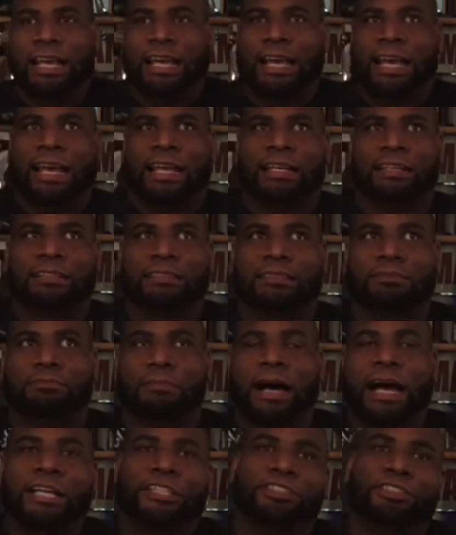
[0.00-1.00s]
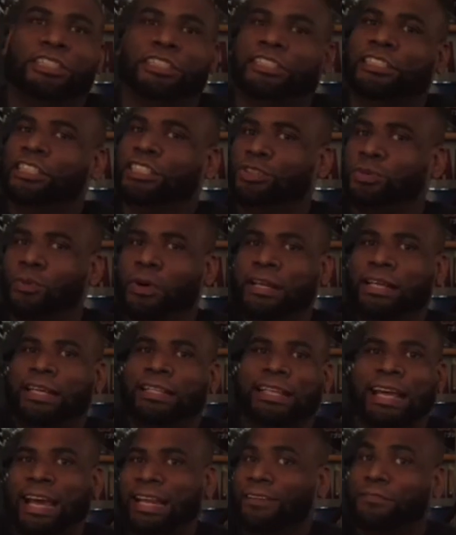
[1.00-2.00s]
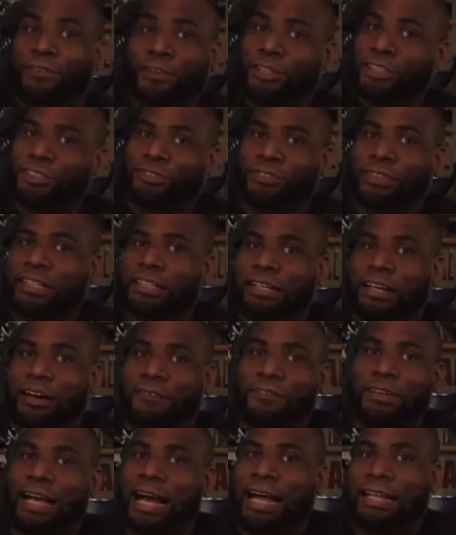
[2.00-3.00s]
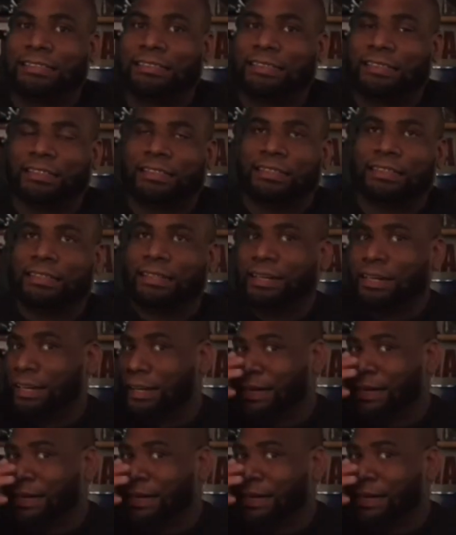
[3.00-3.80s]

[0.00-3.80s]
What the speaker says: And mind you, this is the 20th anniversary of Godzilla